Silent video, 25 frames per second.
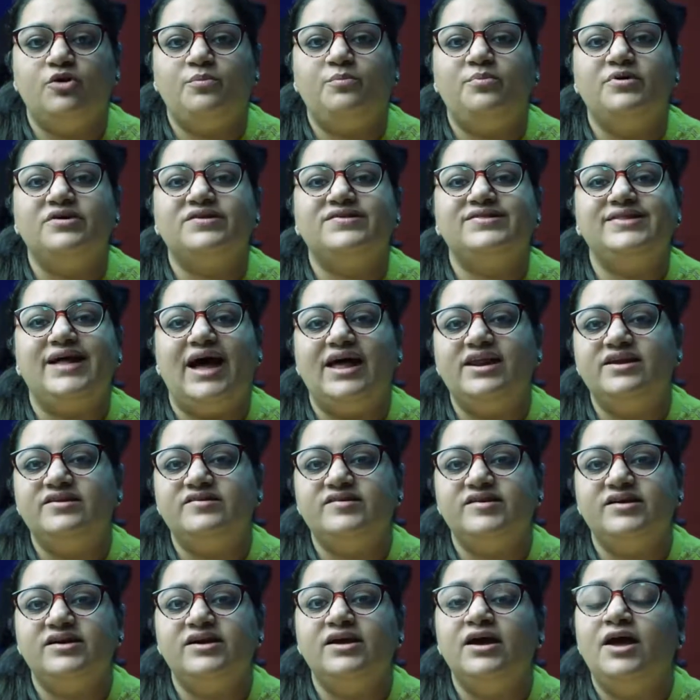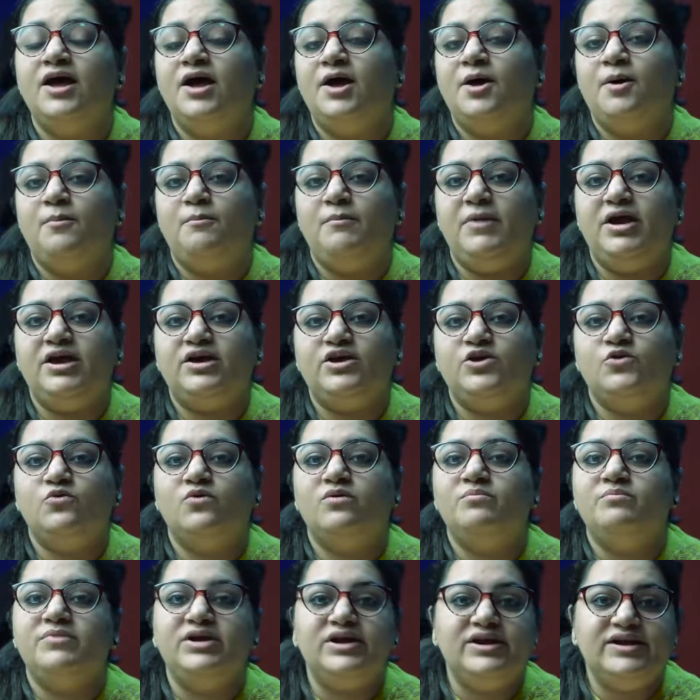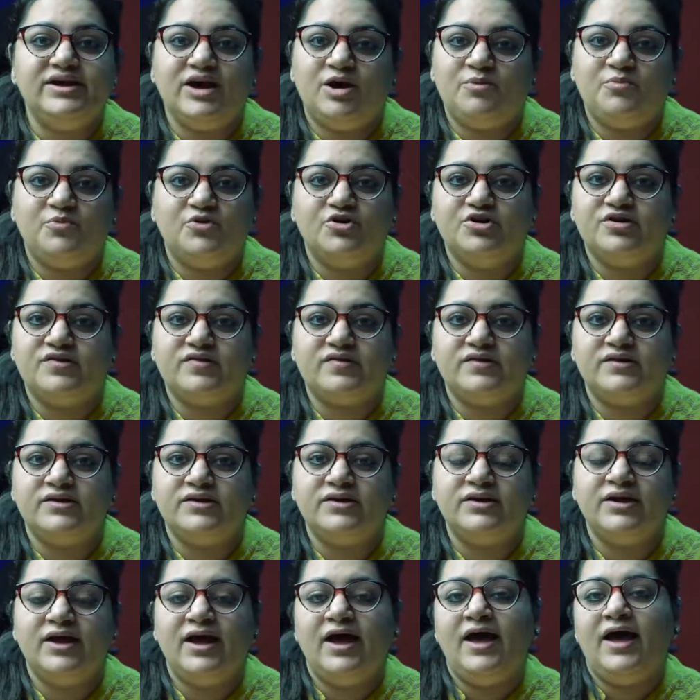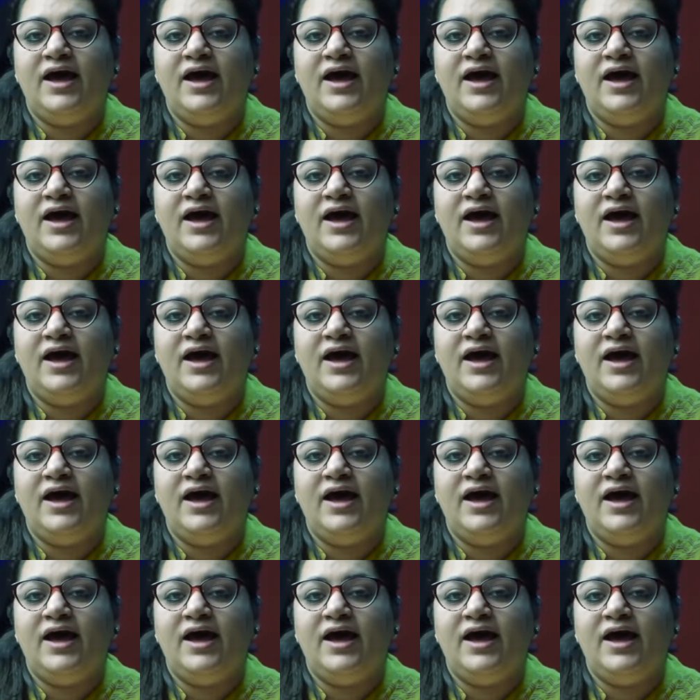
personality, make you a media person.